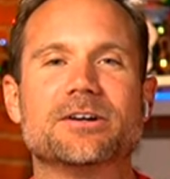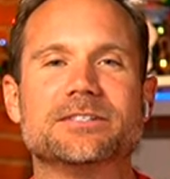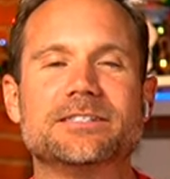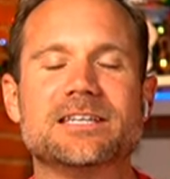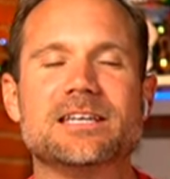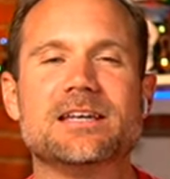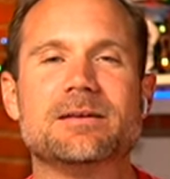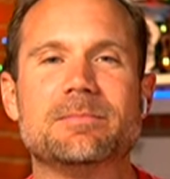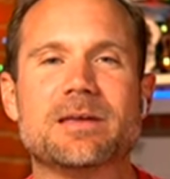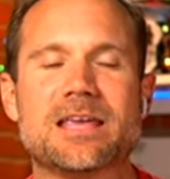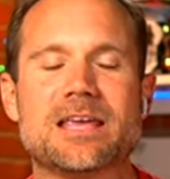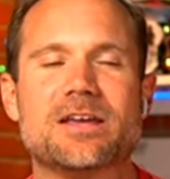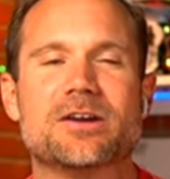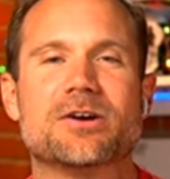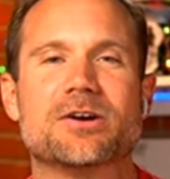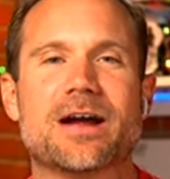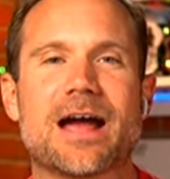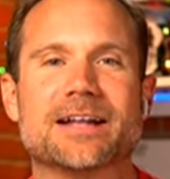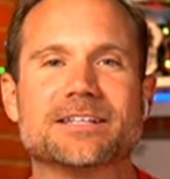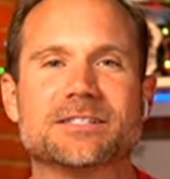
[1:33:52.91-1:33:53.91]
our team
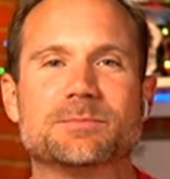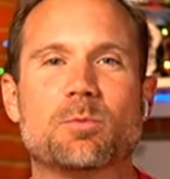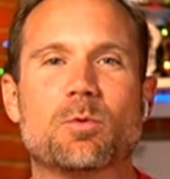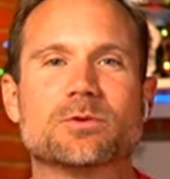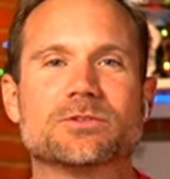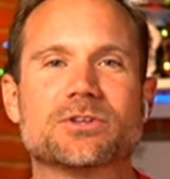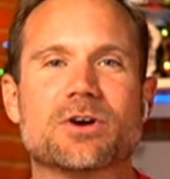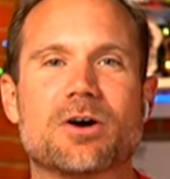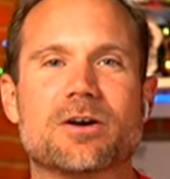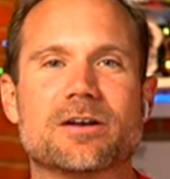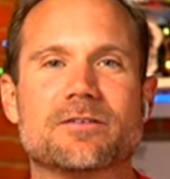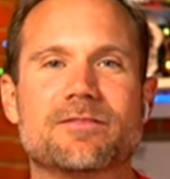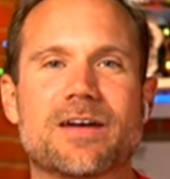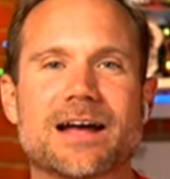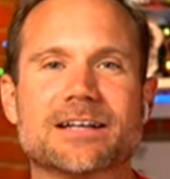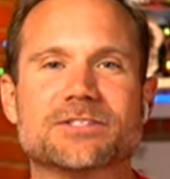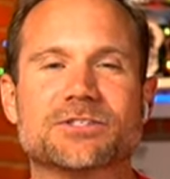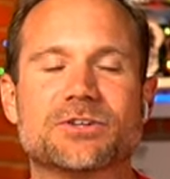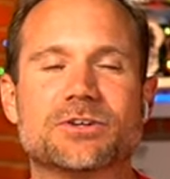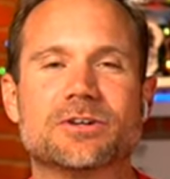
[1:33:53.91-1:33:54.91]
here at Sports Card
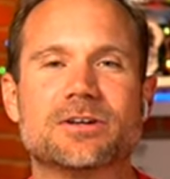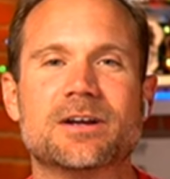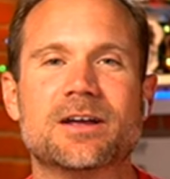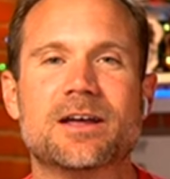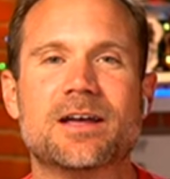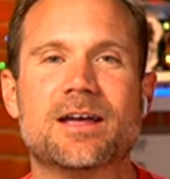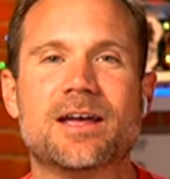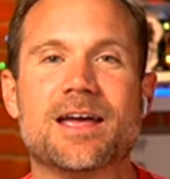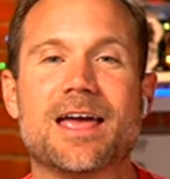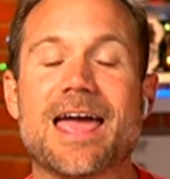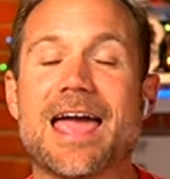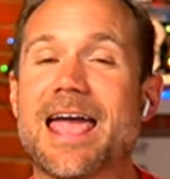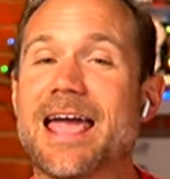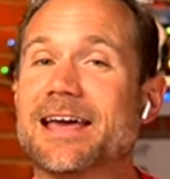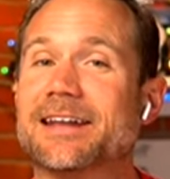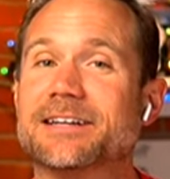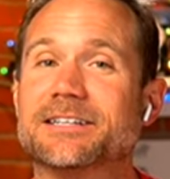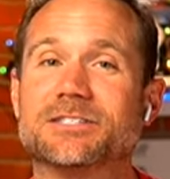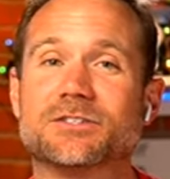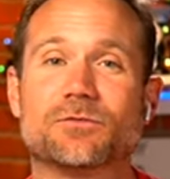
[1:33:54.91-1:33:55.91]
Investor,
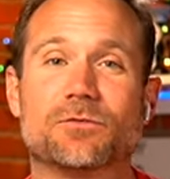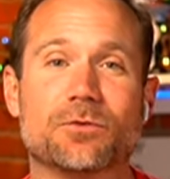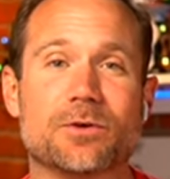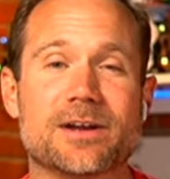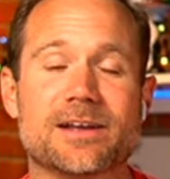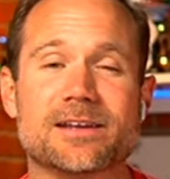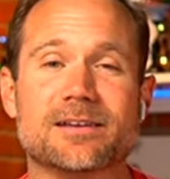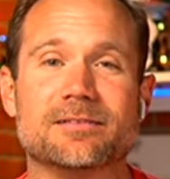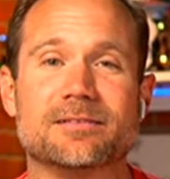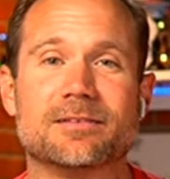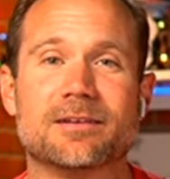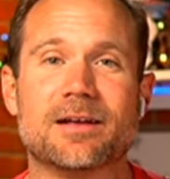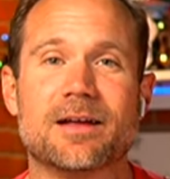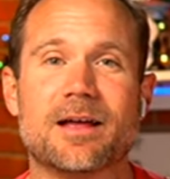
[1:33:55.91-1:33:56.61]
and it's free.